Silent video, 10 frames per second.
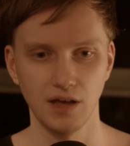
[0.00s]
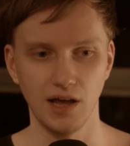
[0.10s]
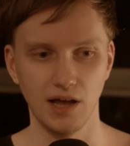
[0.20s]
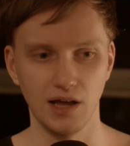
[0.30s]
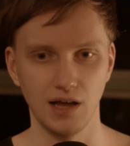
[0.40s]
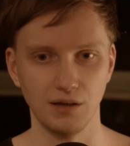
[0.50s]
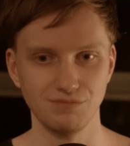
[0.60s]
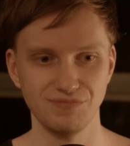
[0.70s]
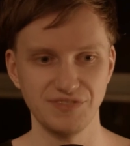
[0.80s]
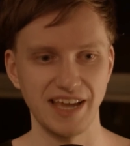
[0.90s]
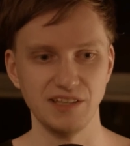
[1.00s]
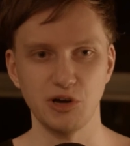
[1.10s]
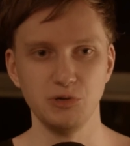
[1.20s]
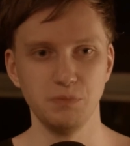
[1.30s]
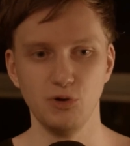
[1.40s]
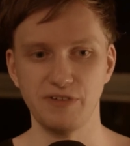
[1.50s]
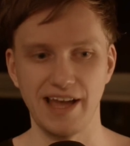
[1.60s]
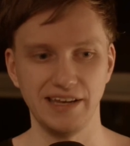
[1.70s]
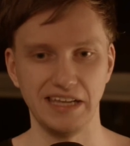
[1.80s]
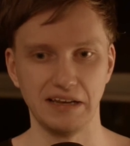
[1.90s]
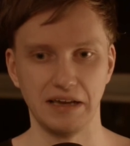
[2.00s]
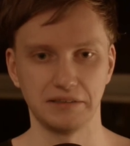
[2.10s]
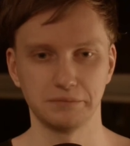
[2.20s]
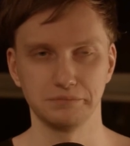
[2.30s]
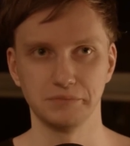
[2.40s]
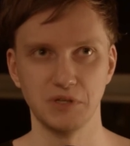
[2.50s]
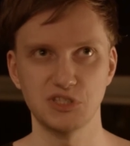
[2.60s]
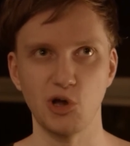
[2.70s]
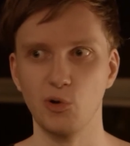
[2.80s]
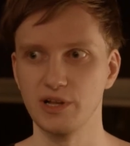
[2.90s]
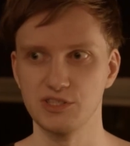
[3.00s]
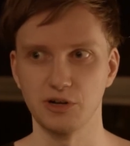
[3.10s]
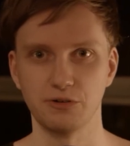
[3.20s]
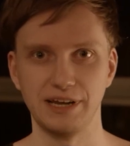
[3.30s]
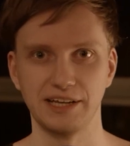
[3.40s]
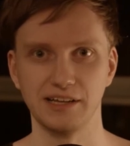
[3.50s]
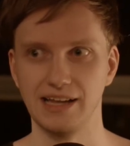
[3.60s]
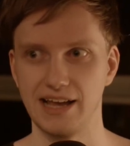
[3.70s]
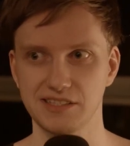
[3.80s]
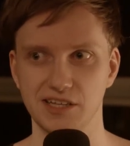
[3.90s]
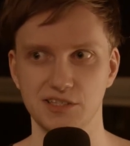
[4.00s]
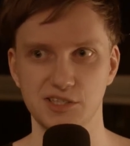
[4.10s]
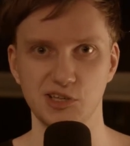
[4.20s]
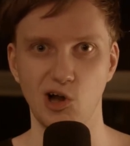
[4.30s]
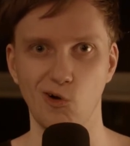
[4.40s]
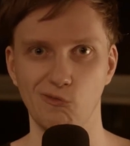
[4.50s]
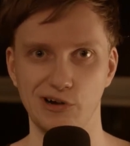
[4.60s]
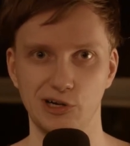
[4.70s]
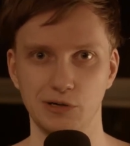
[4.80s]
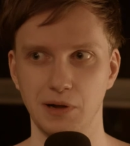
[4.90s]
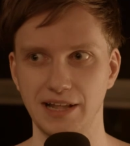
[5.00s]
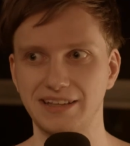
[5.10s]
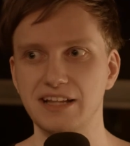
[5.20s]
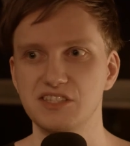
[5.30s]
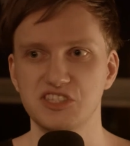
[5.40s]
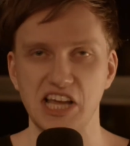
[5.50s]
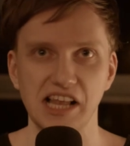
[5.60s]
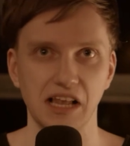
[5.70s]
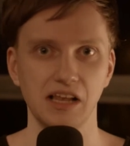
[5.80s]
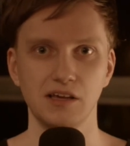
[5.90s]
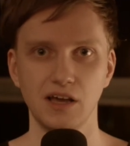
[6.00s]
don't move any like tokens or critical assets over, and can still